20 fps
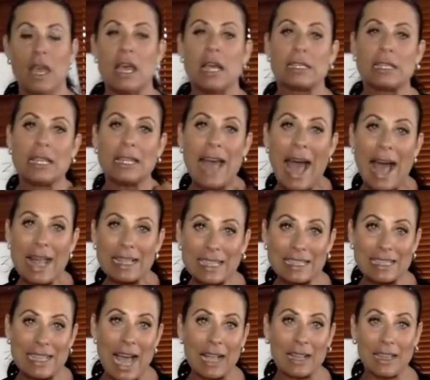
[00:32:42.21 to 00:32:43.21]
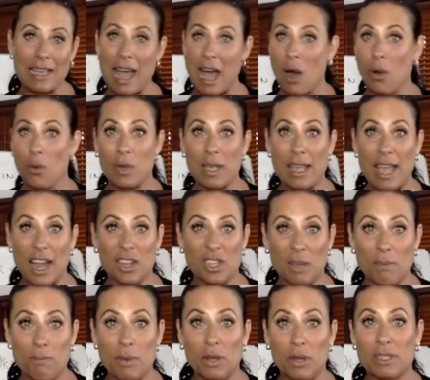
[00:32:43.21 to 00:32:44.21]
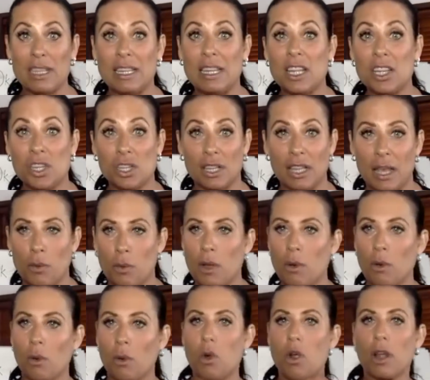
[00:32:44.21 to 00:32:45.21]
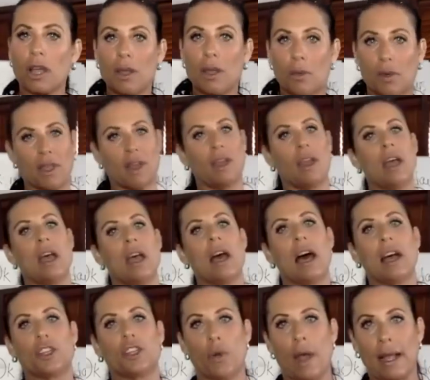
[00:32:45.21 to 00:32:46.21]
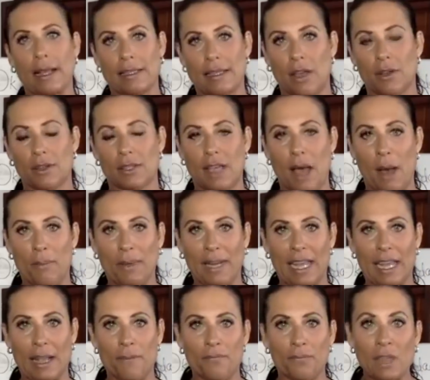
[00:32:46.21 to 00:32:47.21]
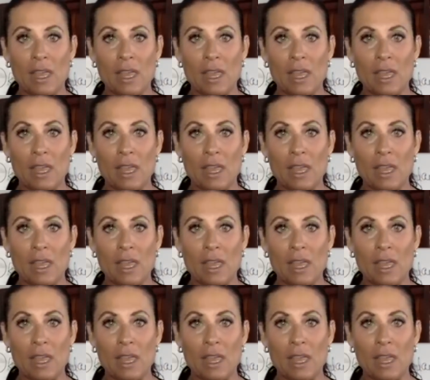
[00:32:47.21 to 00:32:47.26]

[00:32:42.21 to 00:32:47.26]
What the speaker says: See, that's exactly how we actually built initially. We were working with a direct sales company.